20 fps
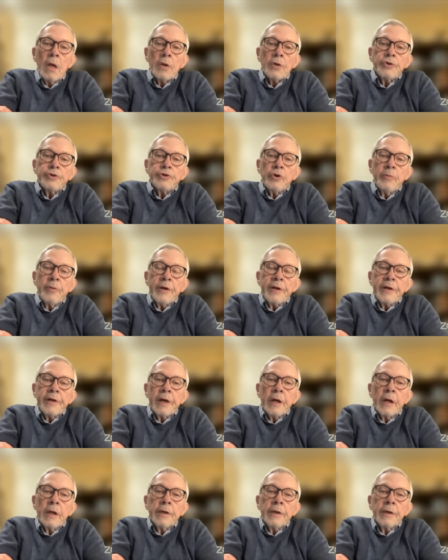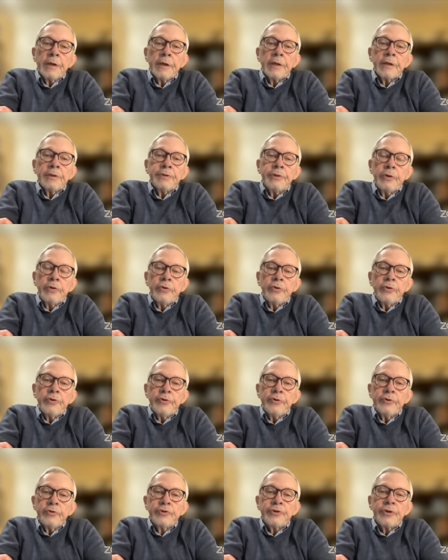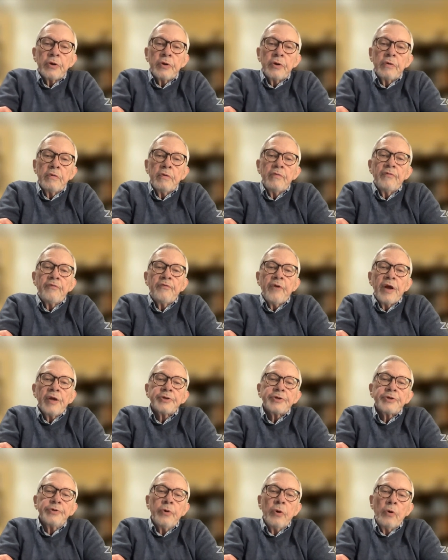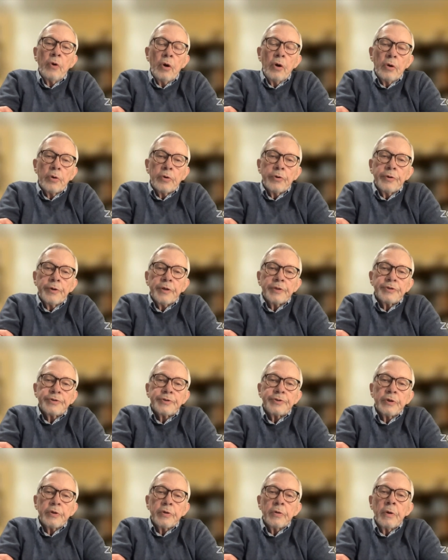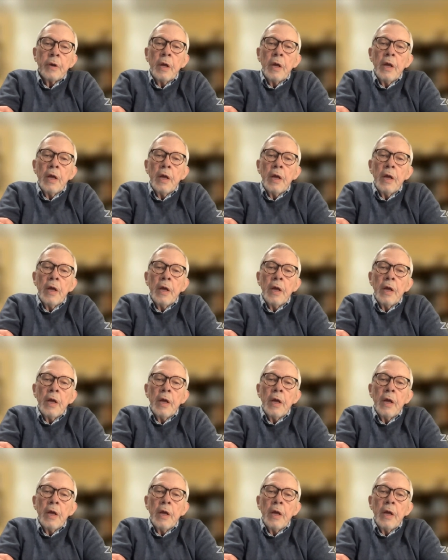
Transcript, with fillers: Germany and England continue to do so. France no longer does so.